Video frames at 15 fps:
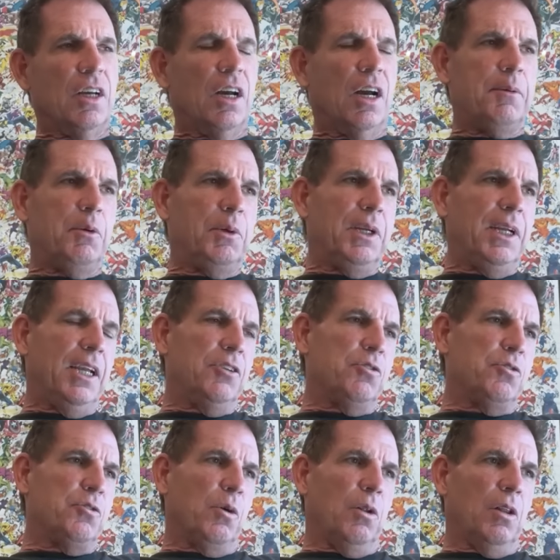I mean, we can get
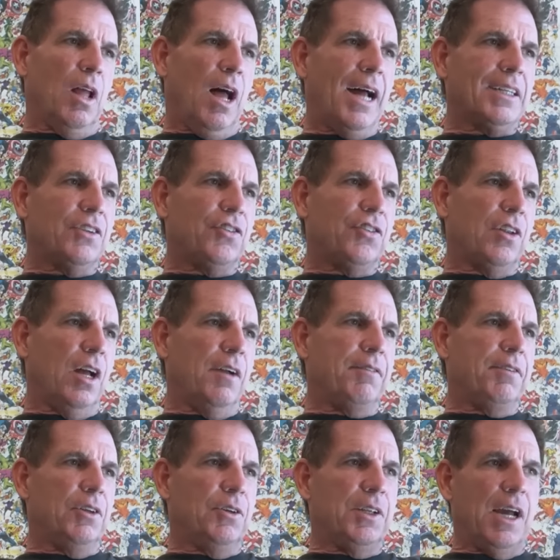into a lot of stuff,
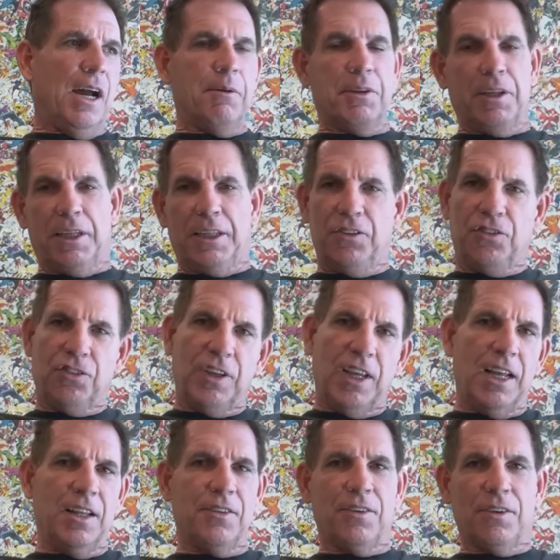you know, now with the
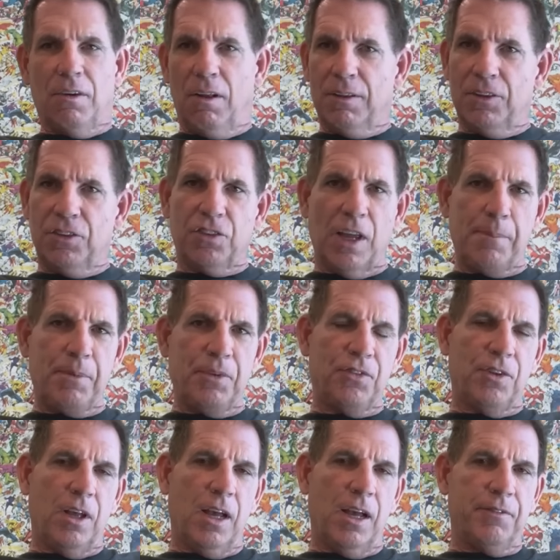consent and all this type of
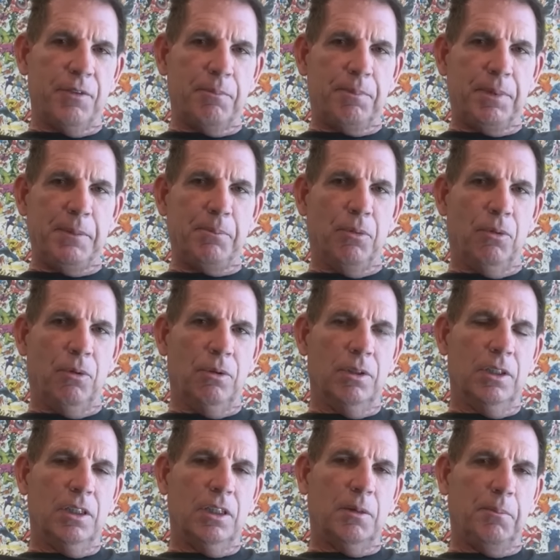stuff and people
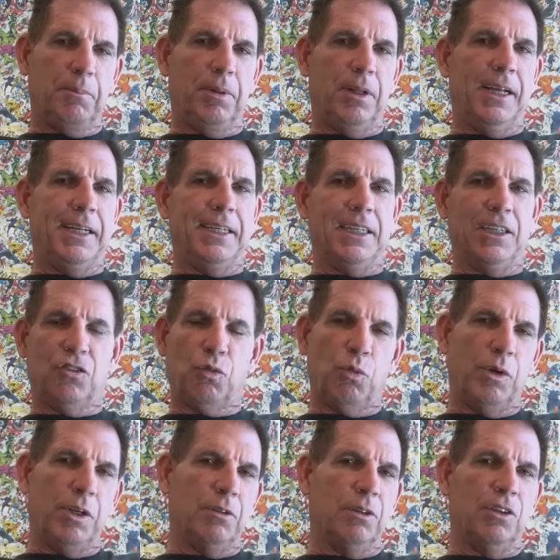complaining on
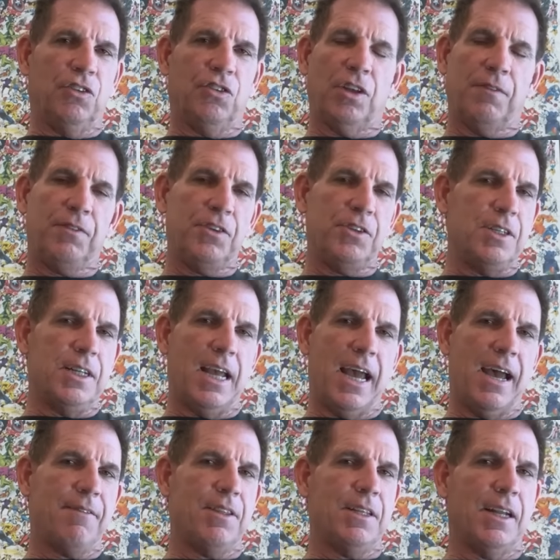Twitter and stuff you didn't
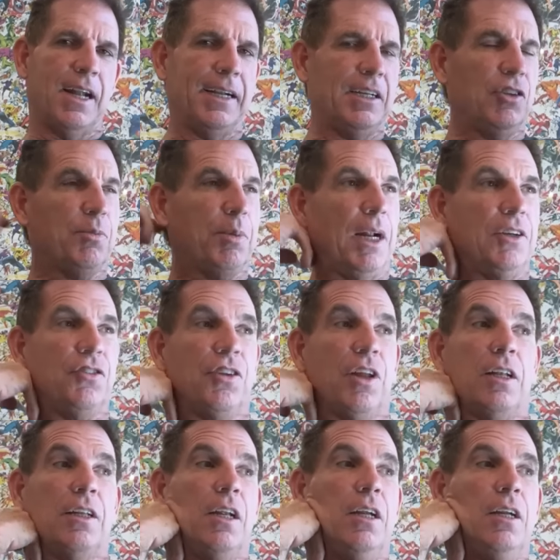have in the 90s. But I just
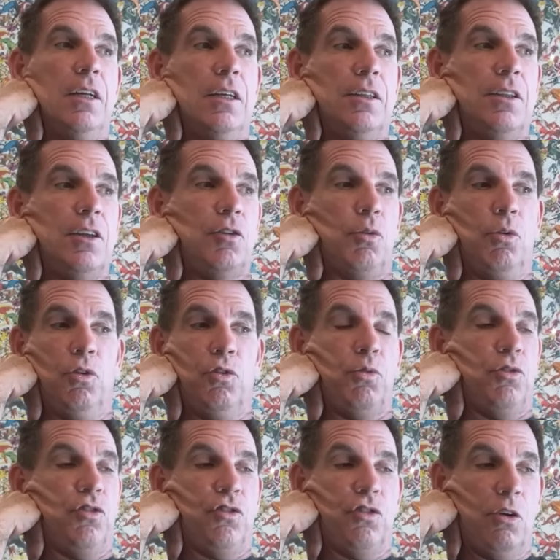thought the girls were
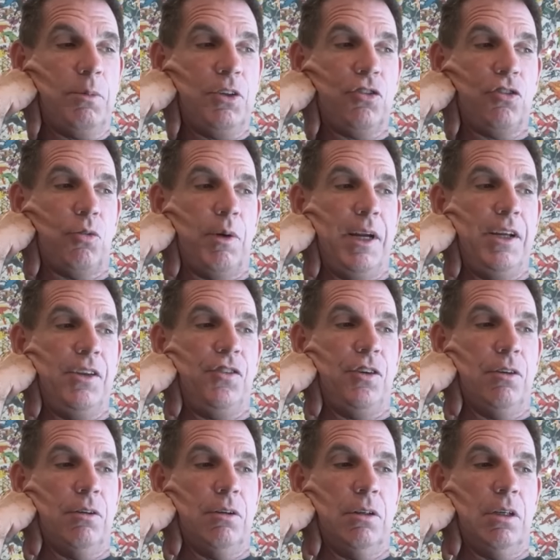so much
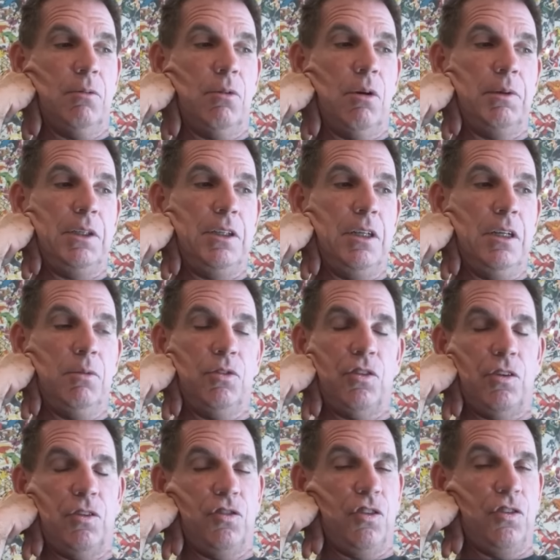crazier, and what we did was
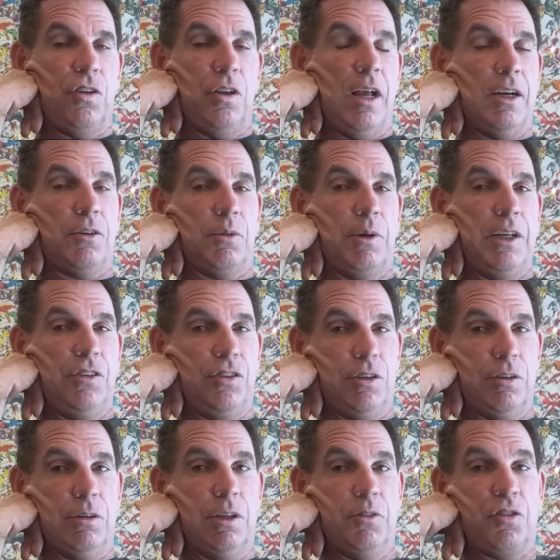just a lot
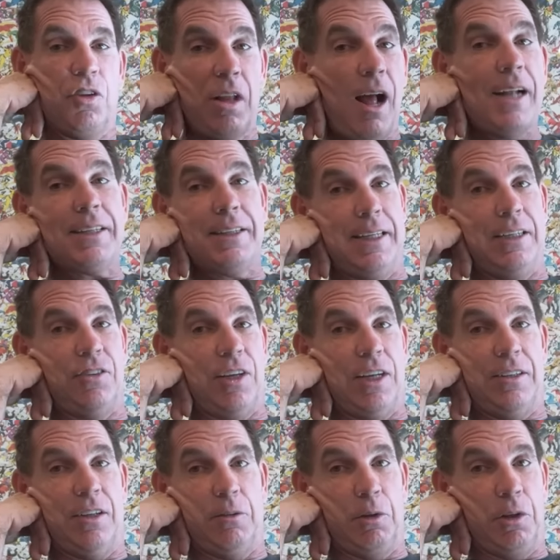crazier. There's a lot of things I could
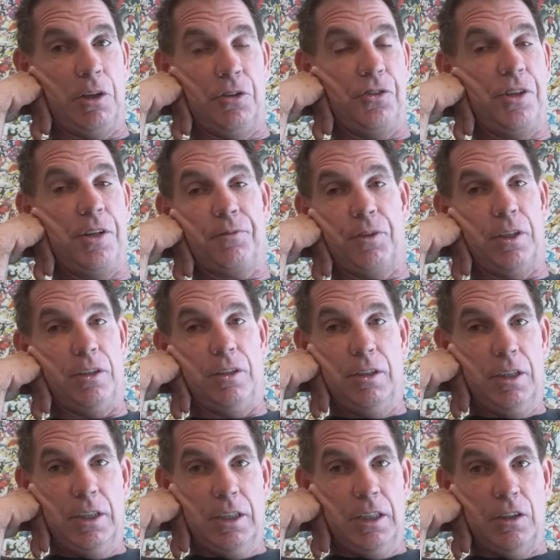tell you that are different
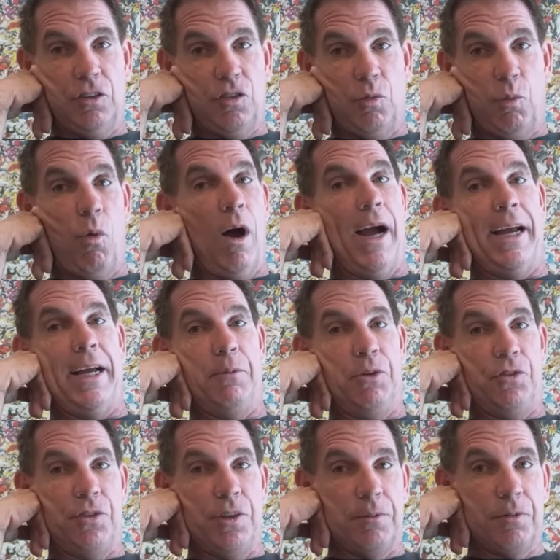and just why it
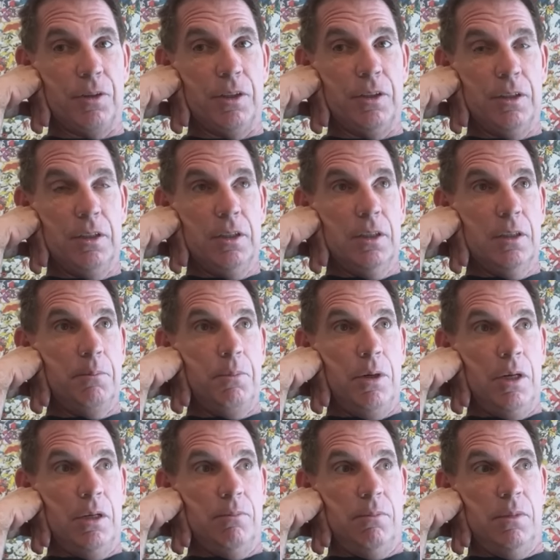was different.
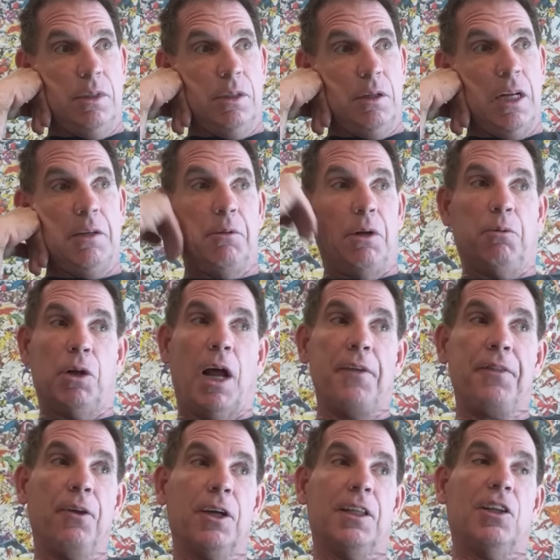But anyway, when I
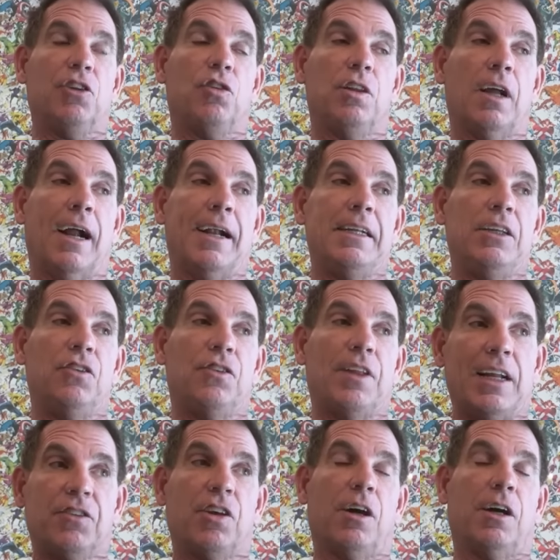look at the 90s,
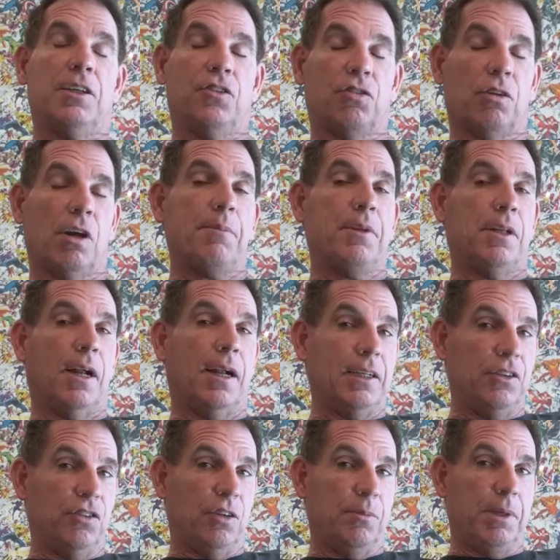that's how I describe the
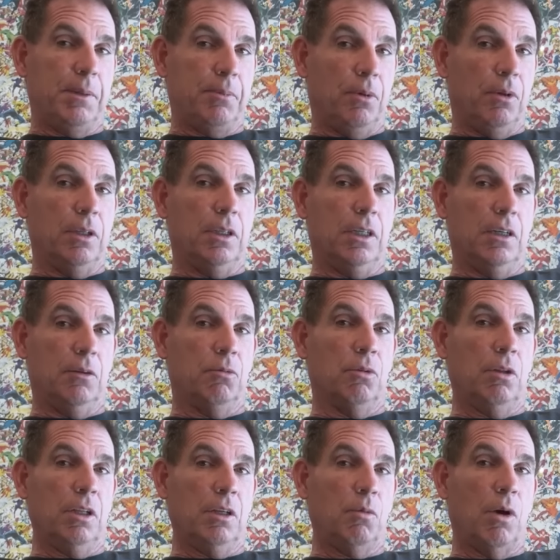90s to people. It
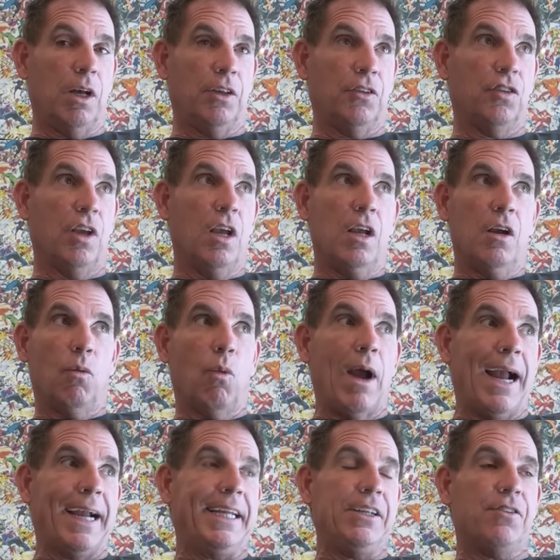really was
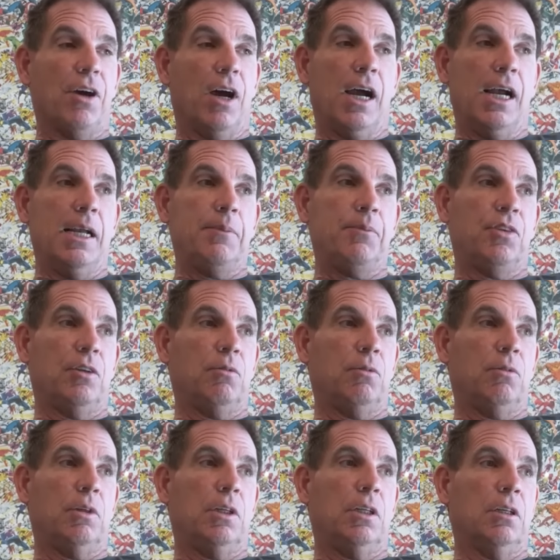wacky times and,
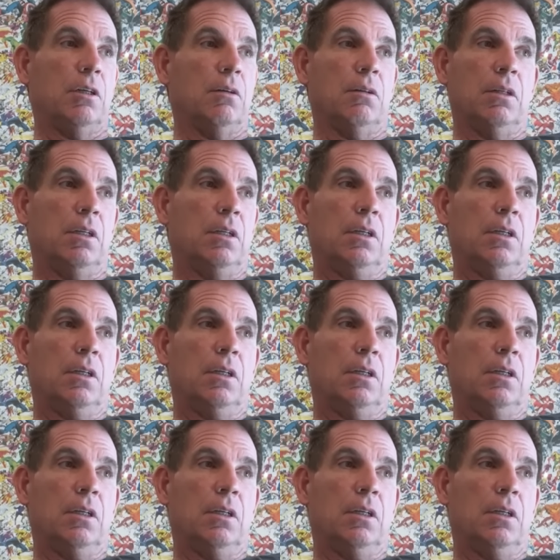you know,